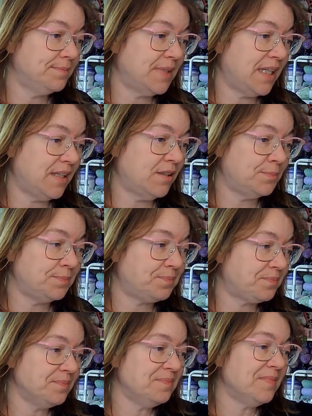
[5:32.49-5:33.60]
I know.
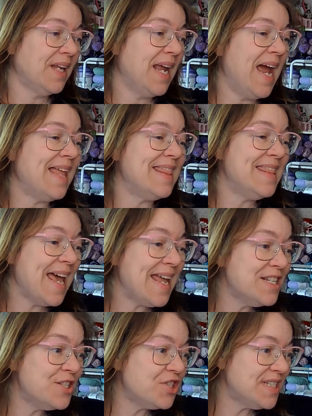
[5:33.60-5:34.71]
And
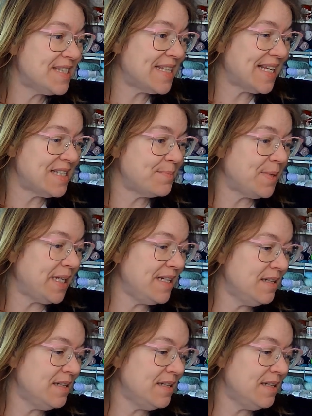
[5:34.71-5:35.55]
then she sends me,